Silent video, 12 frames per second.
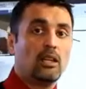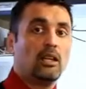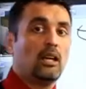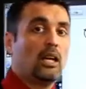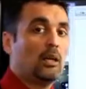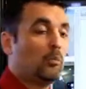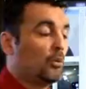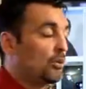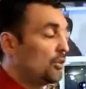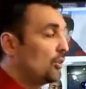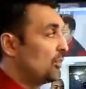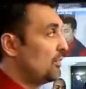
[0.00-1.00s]

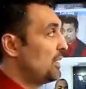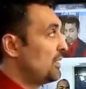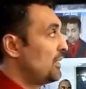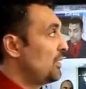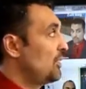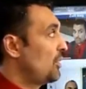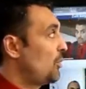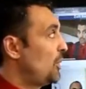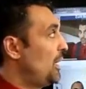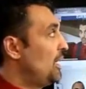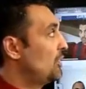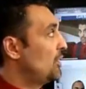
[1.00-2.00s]
iBoardTouch VCC
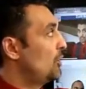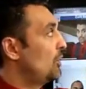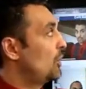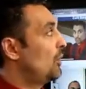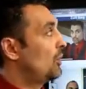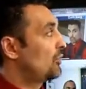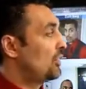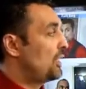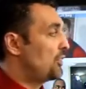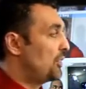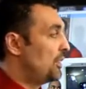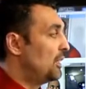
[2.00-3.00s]
software is record
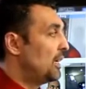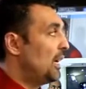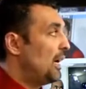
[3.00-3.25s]
session.